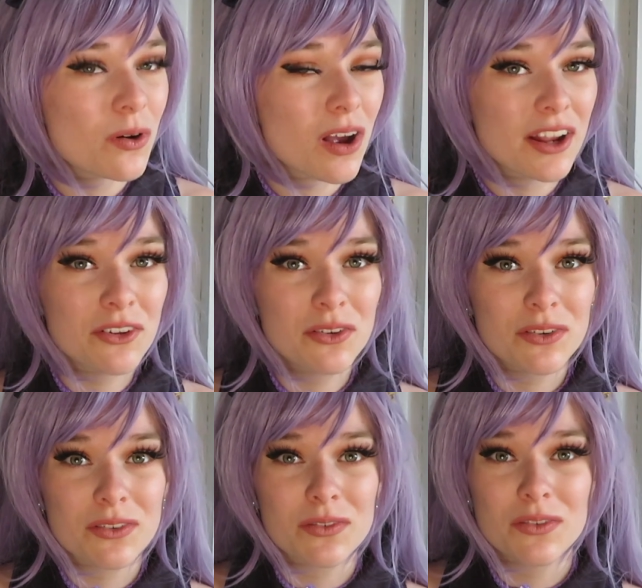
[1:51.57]

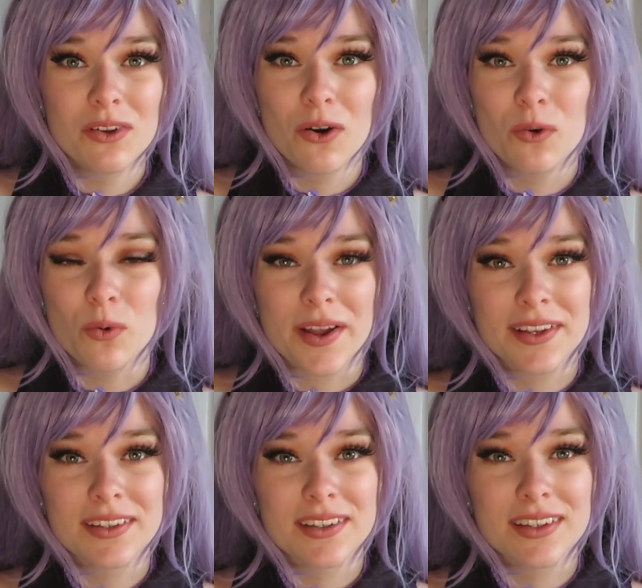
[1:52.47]
don't know
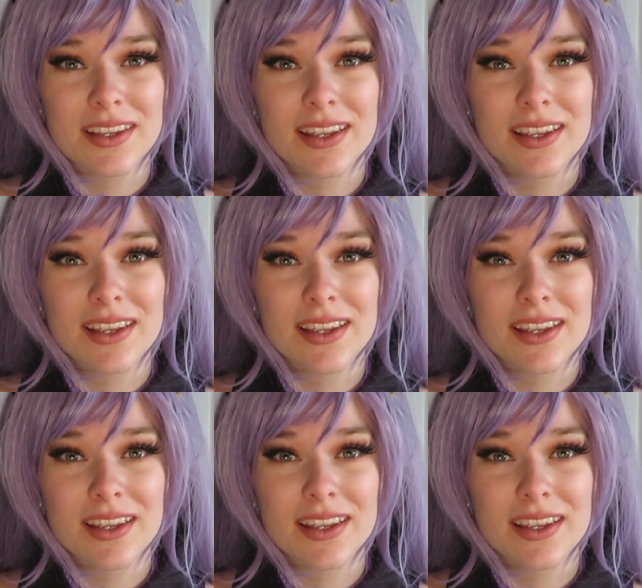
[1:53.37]
when